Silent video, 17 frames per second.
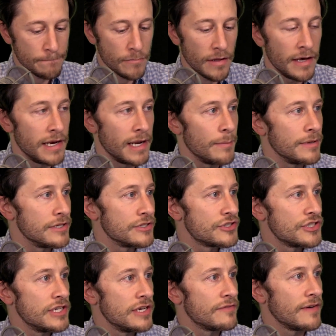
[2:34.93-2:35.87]
And I'm going to
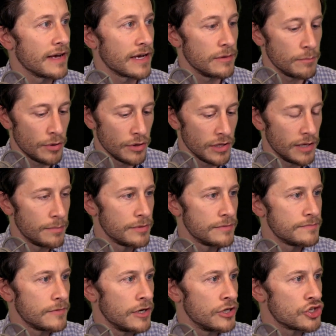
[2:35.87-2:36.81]
see if I can pull up
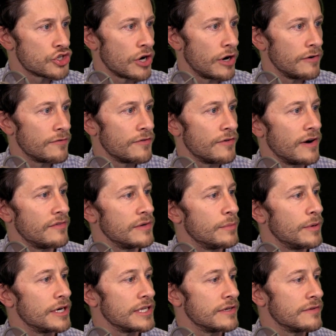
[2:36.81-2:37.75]
a chart for
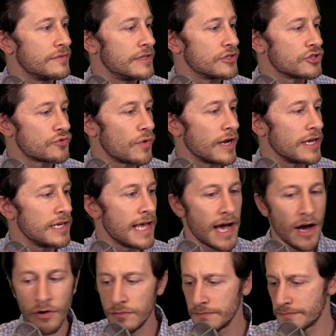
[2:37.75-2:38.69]
everybody of this right
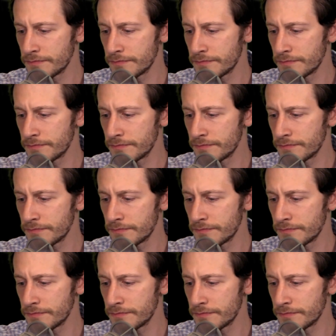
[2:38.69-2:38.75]
now.